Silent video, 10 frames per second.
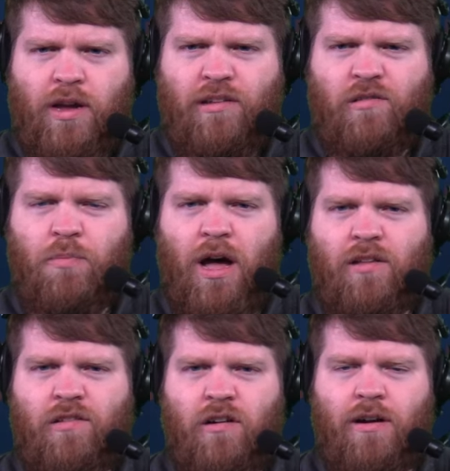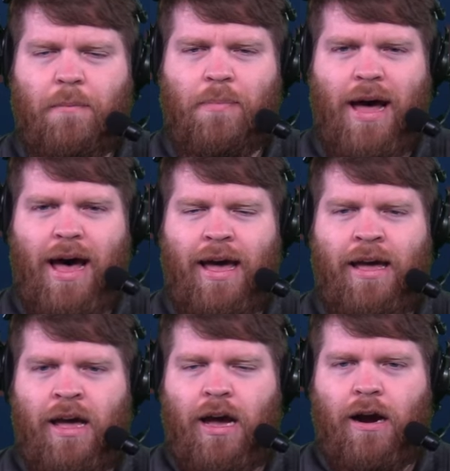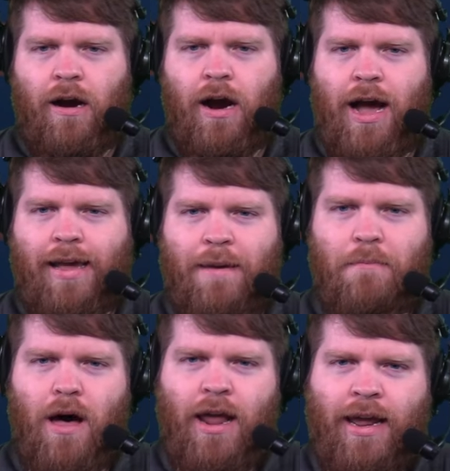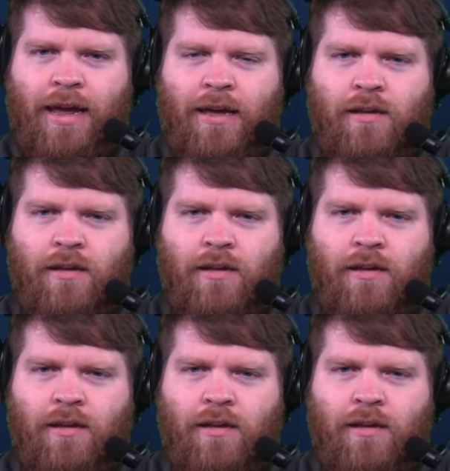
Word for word: is sponsored by Rocket Money.